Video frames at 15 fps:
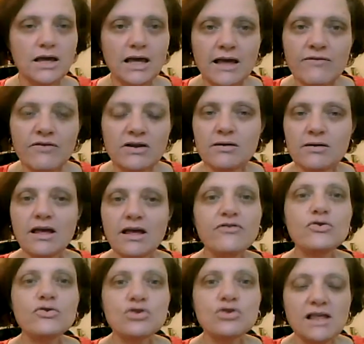Even if
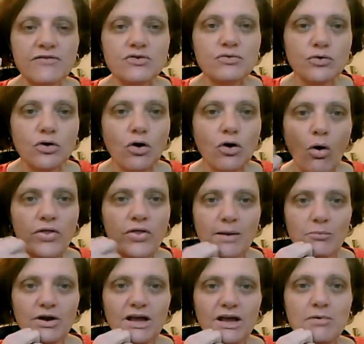you just have to call
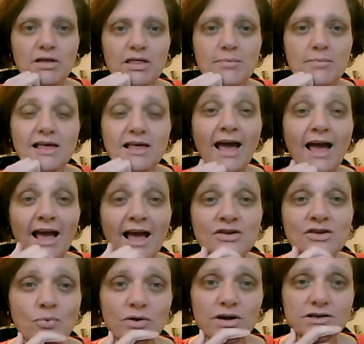them or email them and say, hey,
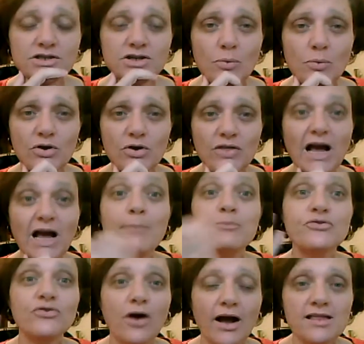just wanted to know what you think. I'm
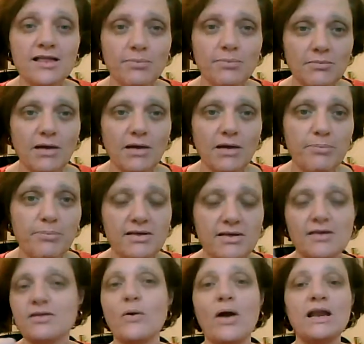trying to build my
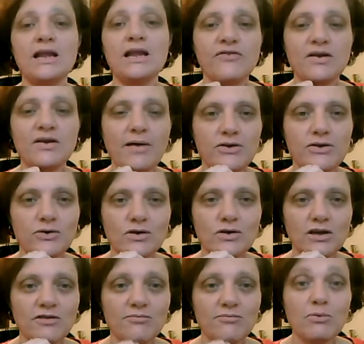business, so any feedback you
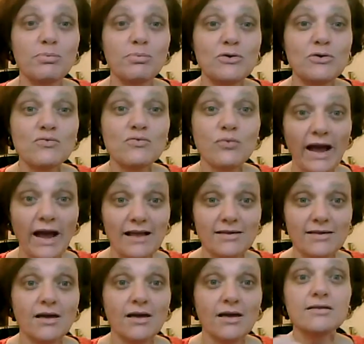can give me would be great.
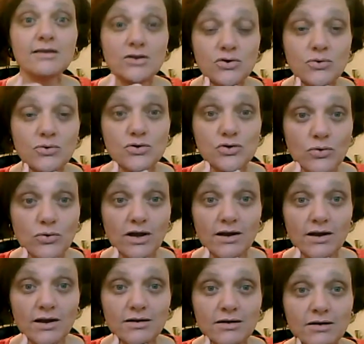Did you enjoy
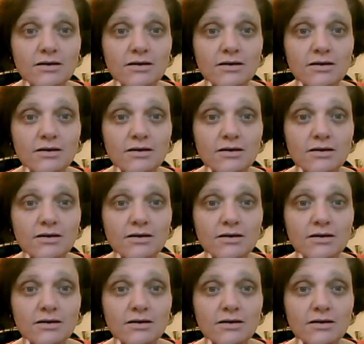it?